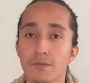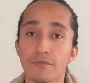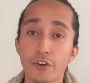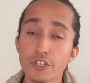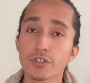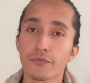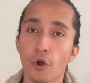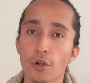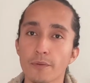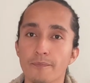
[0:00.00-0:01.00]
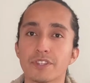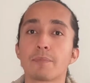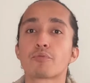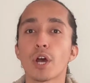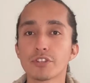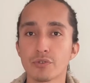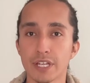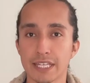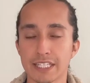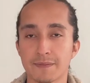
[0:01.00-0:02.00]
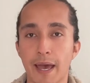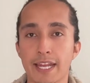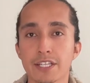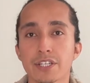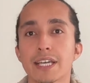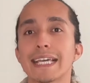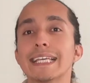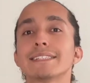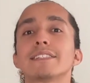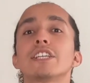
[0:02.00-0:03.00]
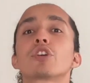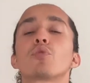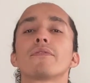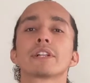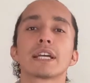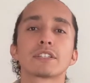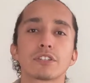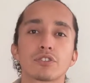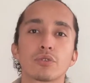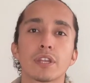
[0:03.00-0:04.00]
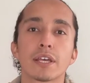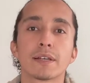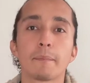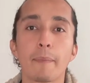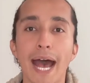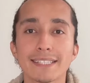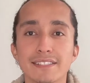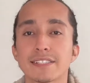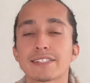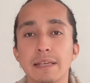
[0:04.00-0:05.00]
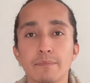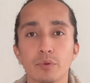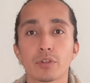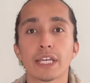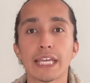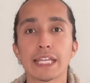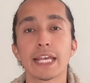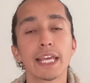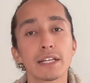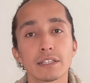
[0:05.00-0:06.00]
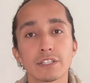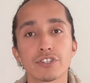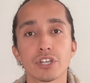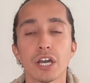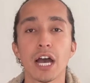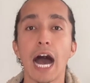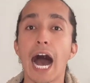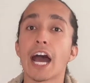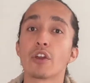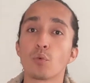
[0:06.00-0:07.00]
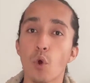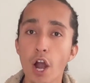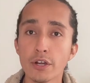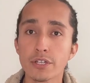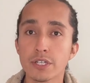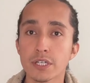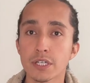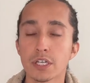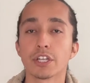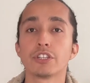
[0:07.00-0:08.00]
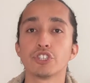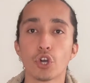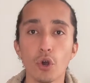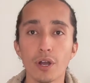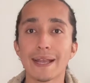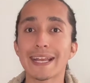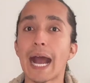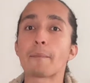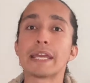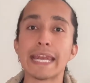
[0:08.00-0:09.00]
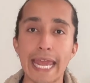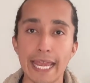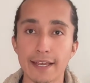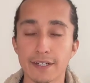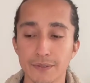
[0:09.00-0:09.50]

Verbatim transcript: First of all, the preterite in Spanish is the equivalent to the past simple in English. I walked, yo caminé